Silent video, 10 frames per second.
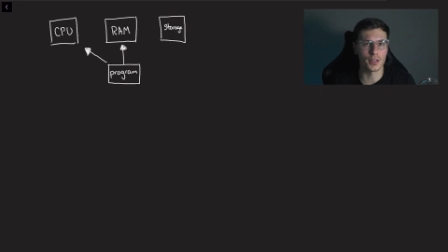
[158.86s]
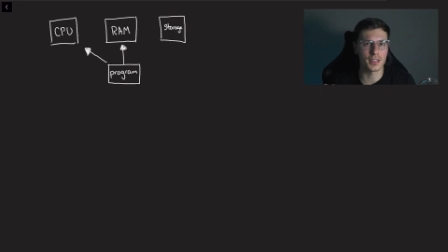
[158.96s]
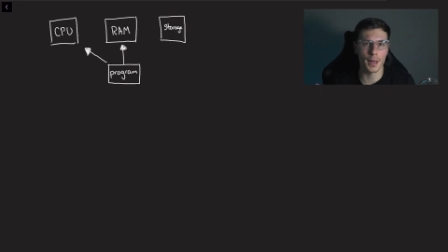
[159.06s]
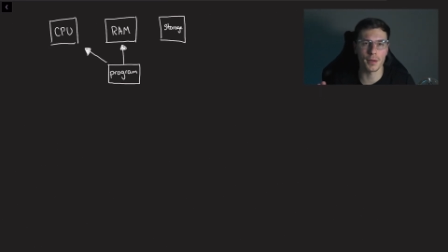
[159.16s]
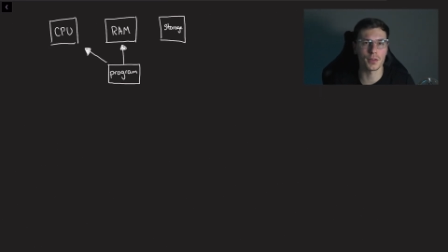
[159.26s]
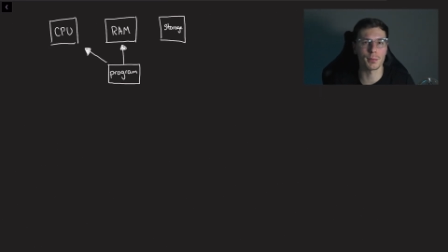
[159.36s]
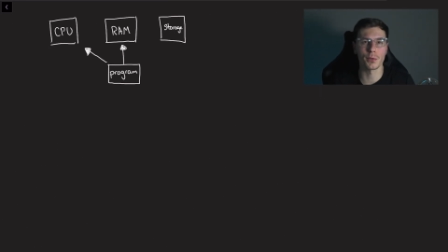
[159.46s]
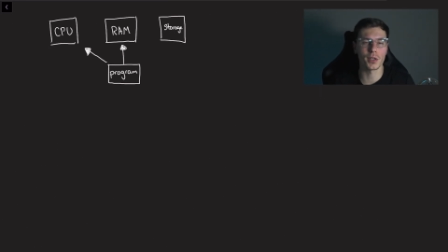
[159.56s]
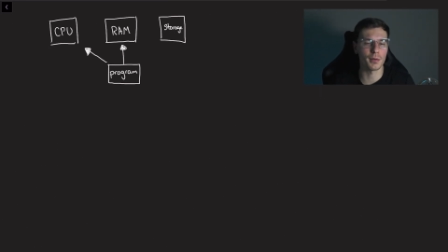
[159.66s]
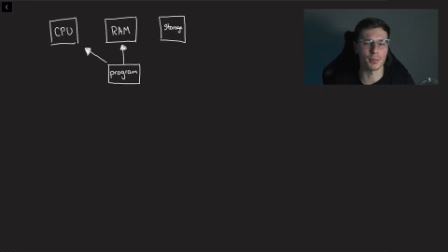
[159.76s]
while you're typing out
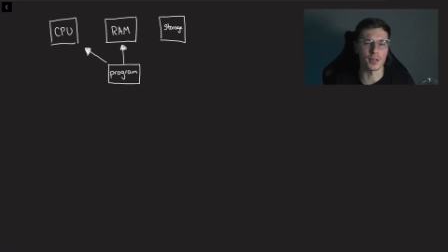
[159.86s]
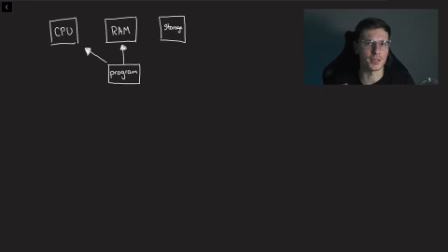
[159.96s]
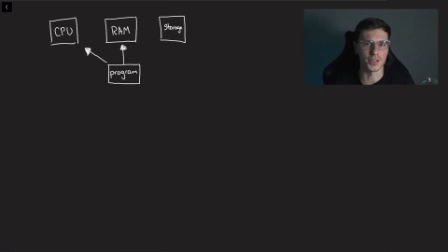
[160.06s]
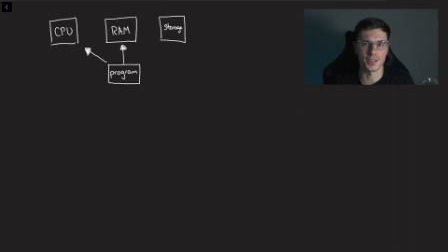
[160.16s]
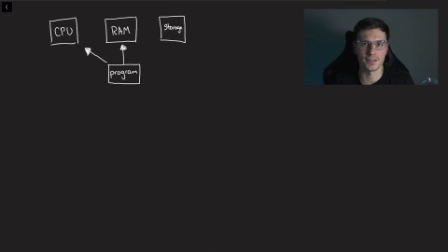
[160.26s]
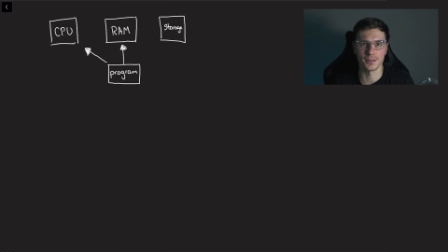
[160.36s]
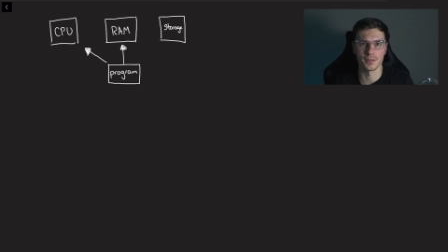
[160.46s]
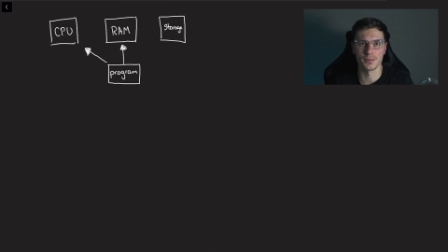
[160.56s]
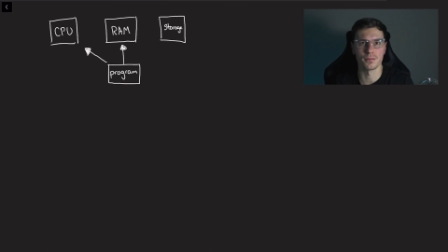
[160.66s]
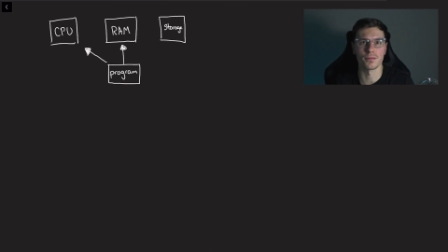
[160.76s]
the program, but just
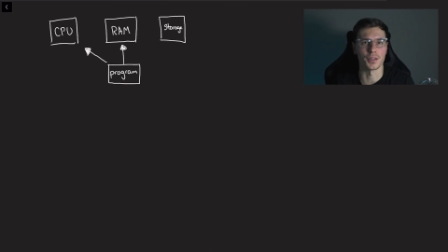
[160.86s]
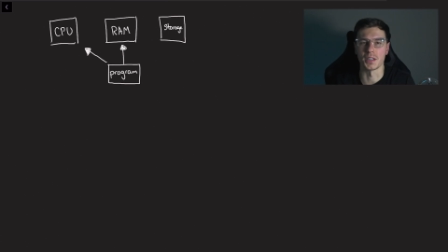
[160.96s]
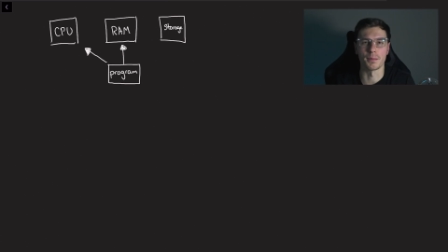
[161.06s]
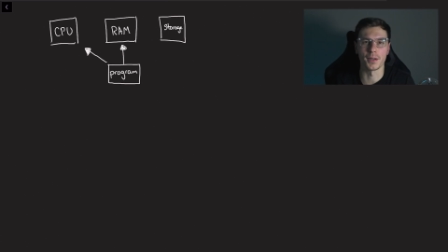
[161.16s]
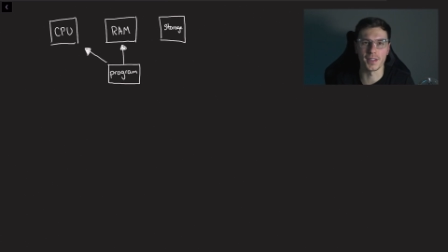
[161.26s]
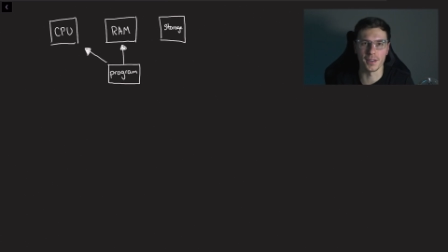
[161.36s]
forget